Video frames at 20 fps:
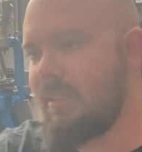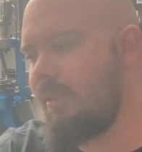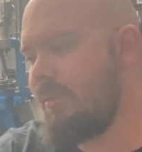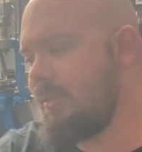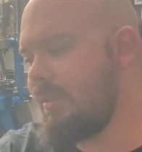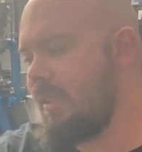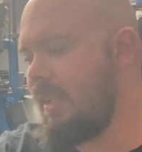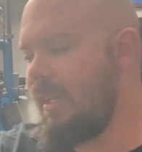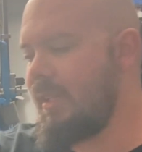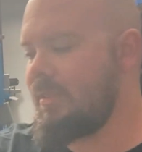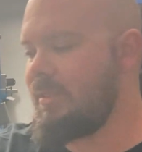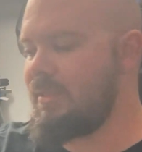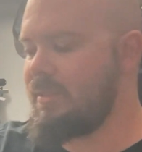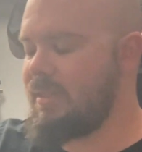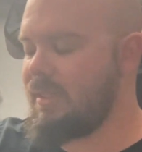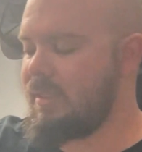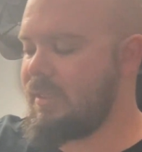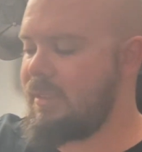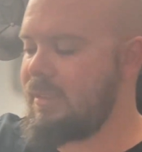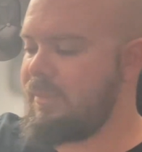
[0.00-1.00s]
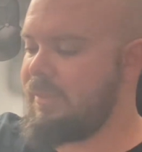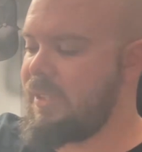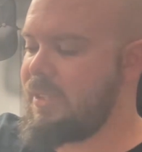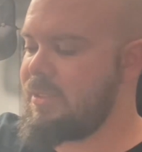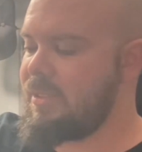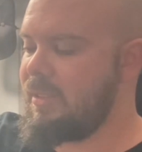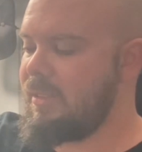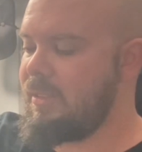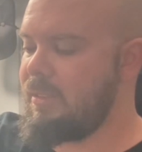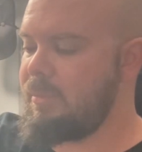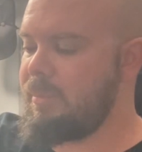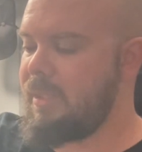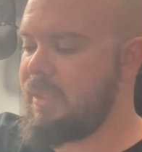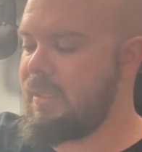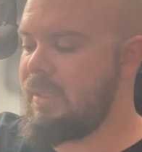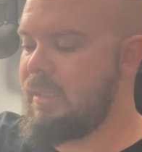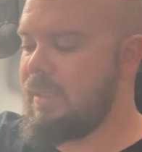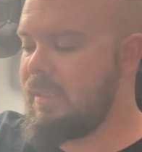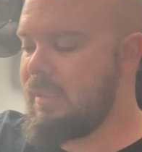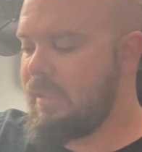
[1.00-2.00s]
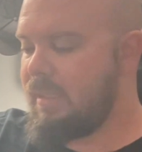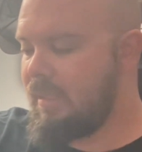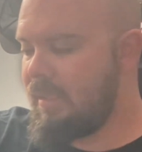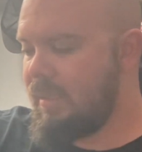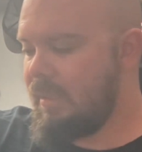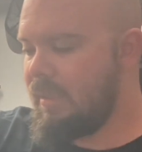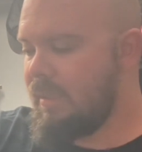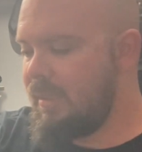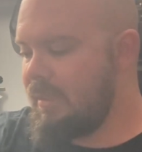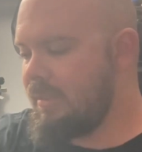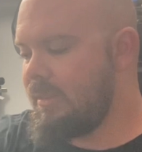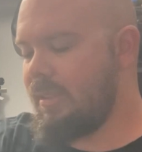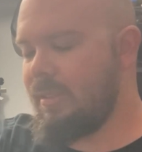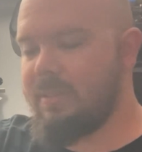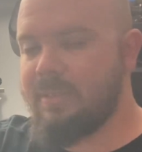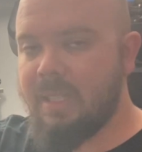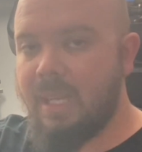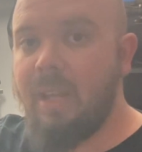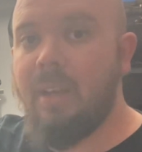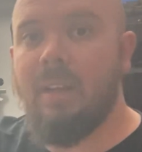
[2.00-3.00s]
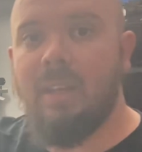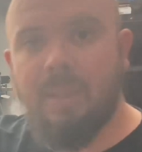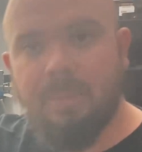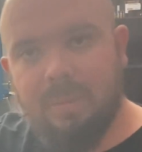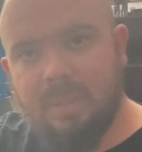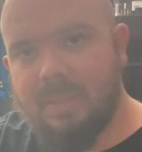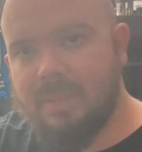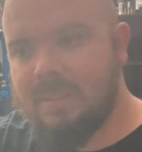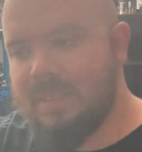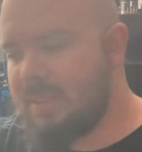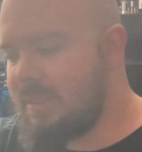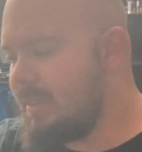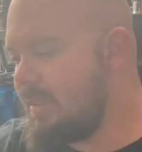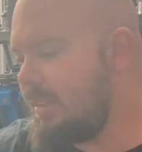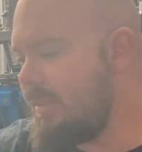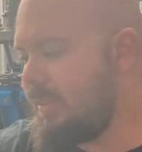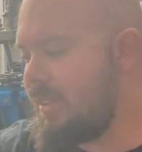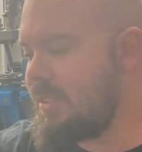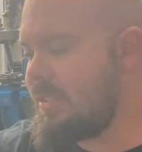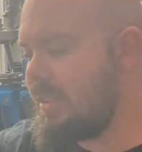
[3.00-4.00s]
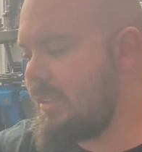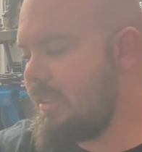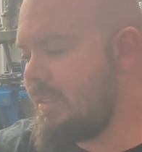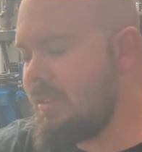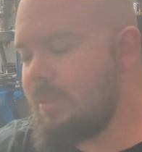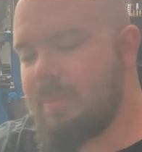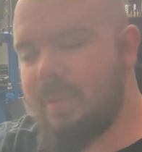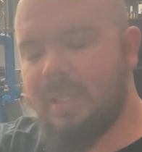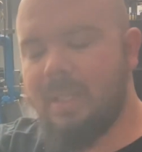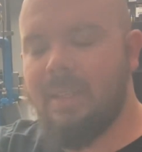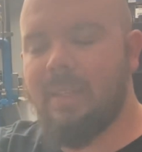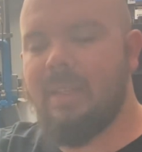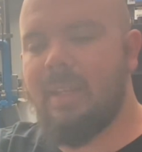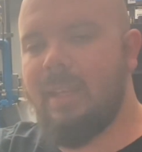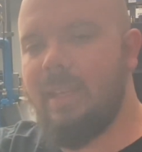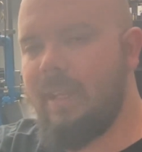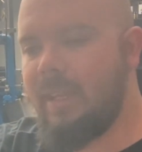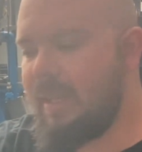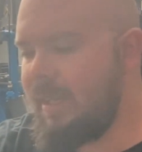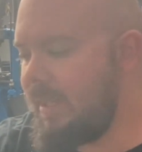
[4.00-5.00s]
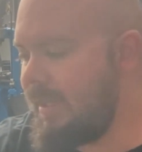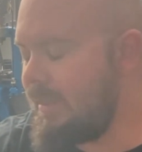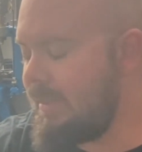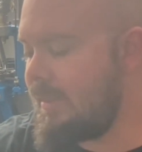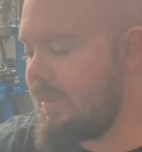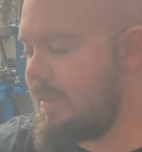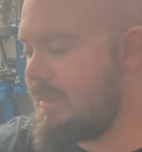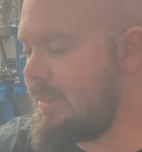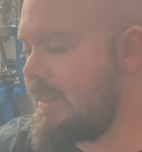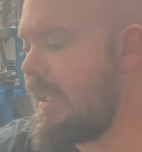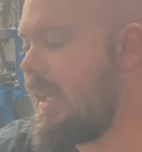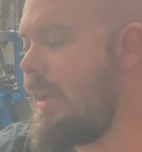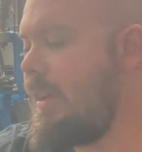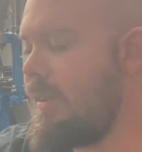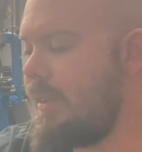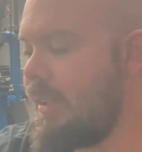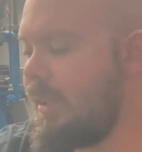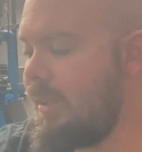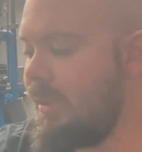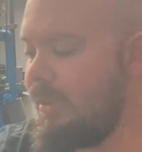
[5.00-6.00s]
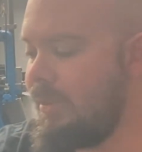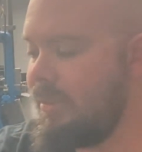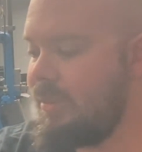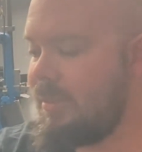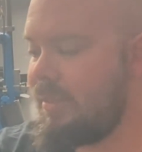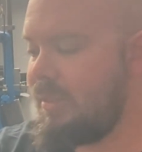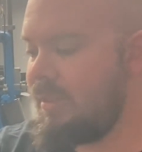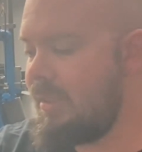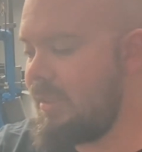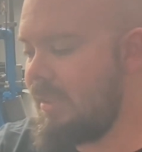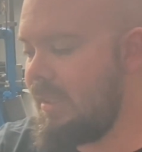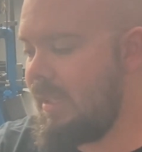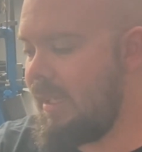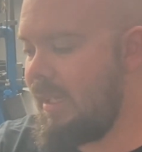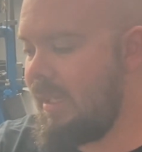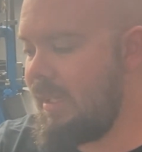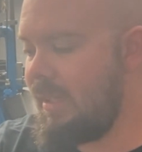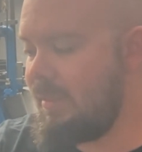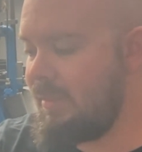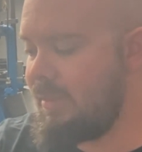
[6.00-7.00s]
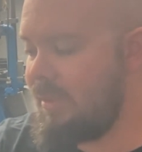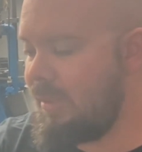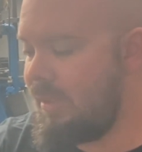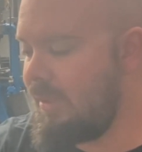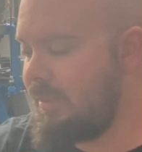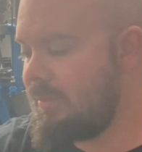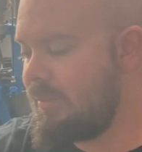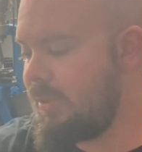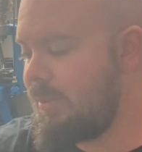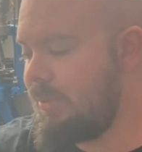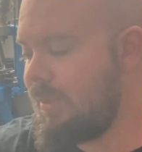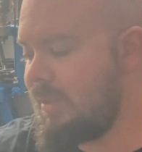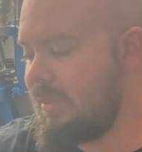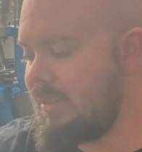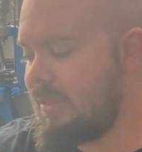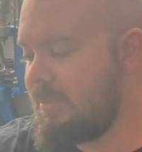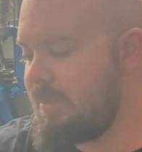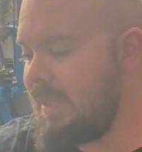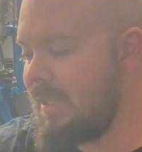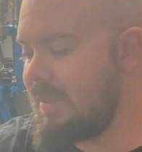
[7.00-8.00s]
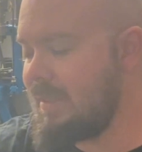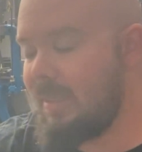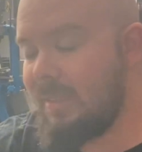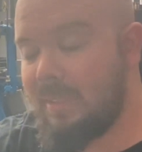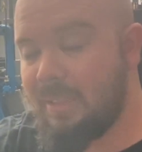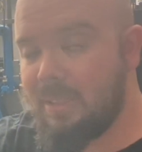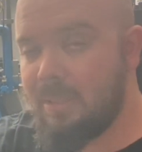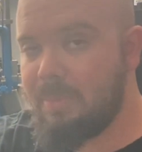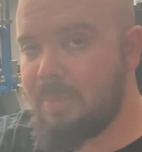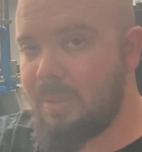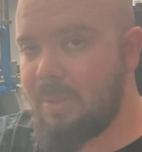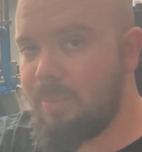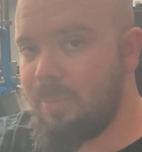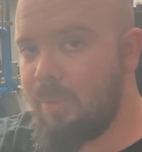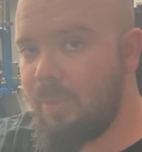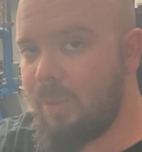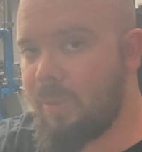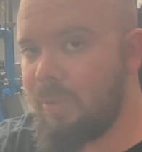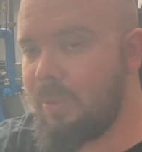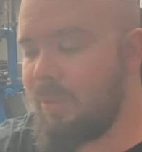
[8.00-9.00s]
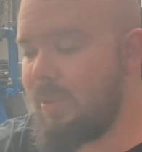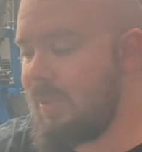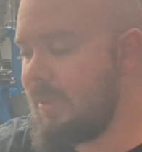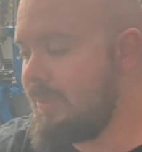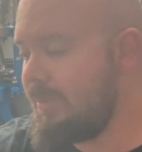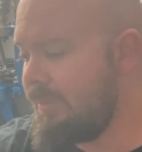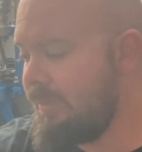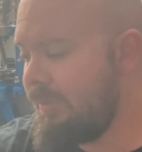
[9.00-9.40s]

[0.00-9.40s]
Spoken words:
I was going to actually stick to Division a little bit. Turns out I am going to stick to Division a little bit and see how it goes. And so I went and spent a little bit of more coin